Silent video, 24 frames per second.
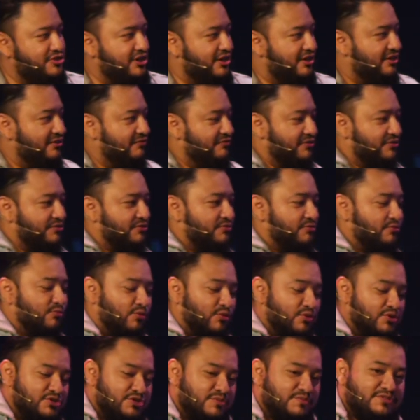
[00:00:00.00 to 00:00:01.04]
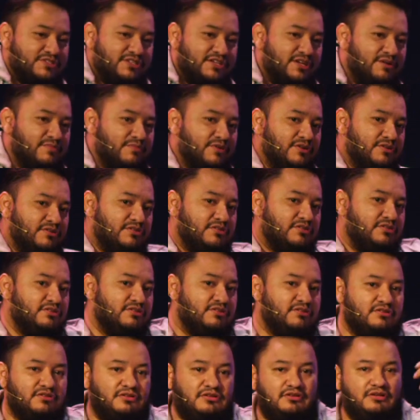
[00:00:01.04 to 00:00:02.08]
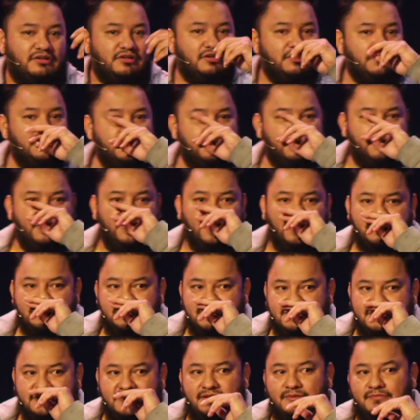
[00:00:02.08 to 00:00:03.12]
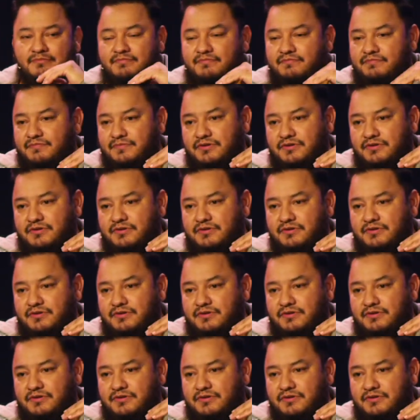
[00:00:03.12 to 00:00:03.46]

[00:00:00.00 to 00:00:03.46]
I love your worship team, your production team.